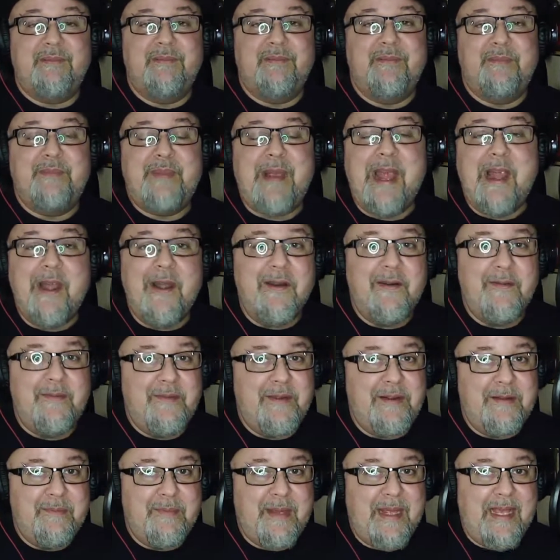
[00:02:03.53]

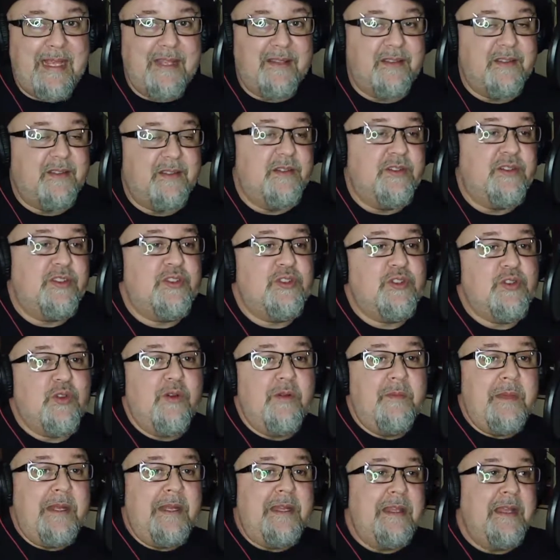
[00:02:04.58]
paraffin-based. There's
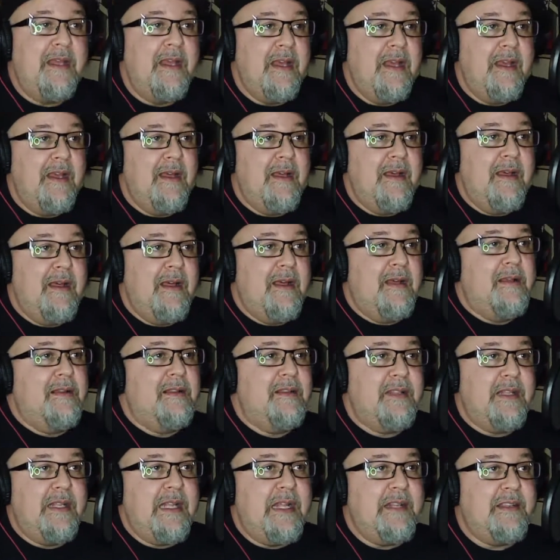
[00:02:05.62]
so many.
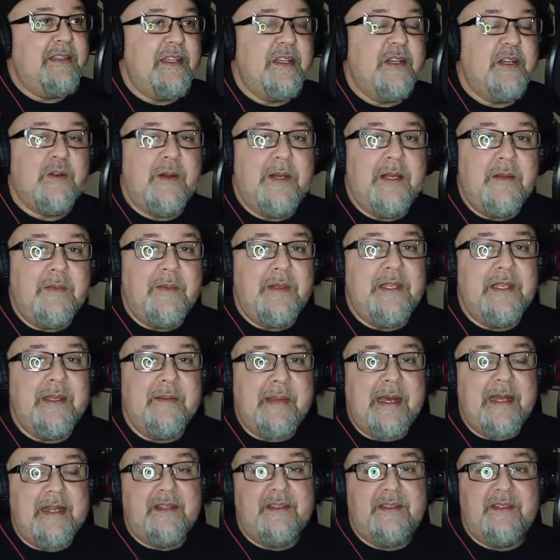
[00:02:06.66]
It's incredible the
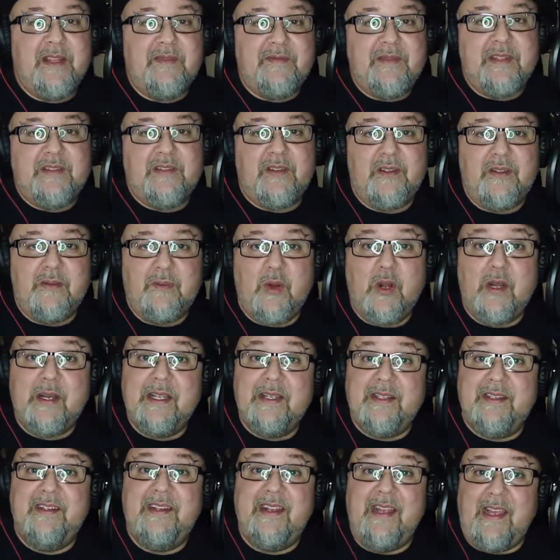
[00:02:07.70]
amount of stuff that's on the
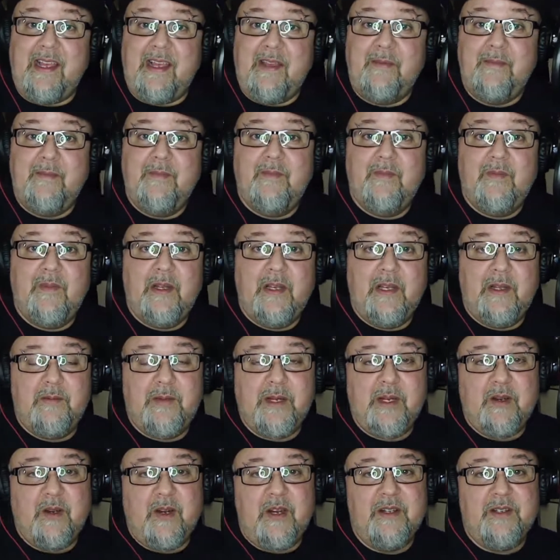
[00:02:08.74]
market today in
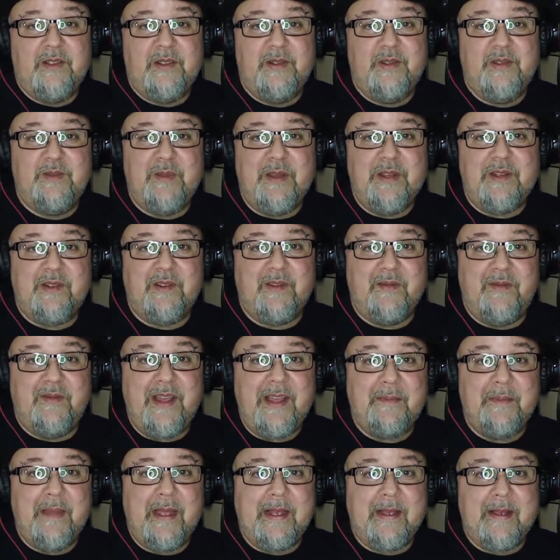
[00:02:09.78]
regards to special
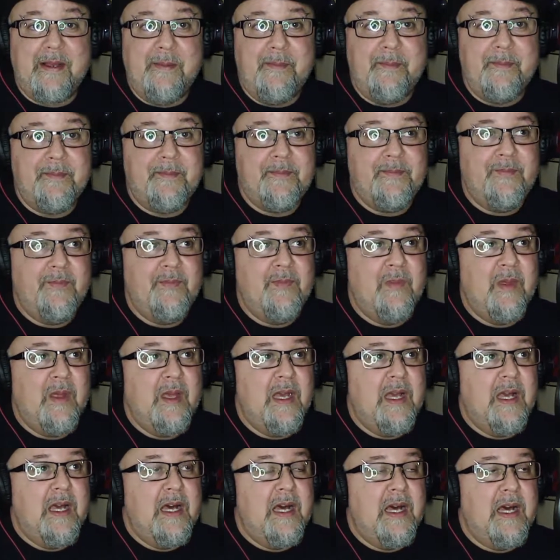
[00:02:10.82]
effect makeup
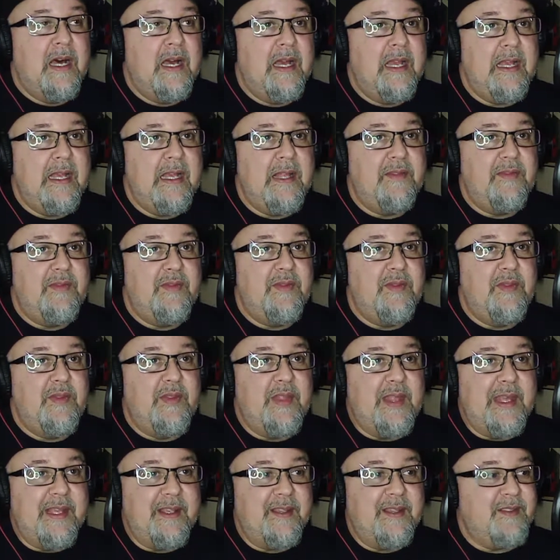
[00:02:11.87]
and
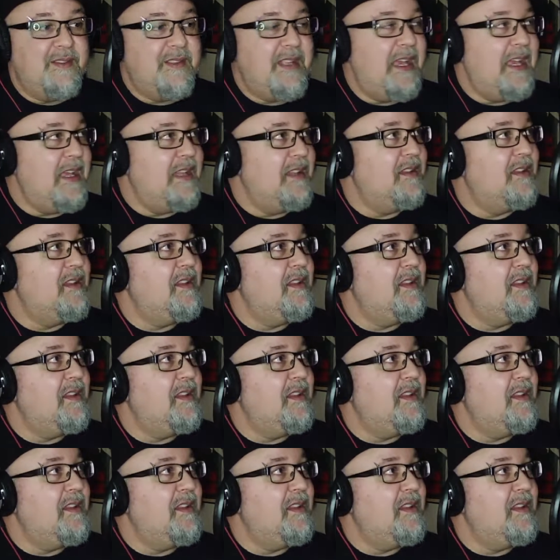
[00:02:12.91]
things that,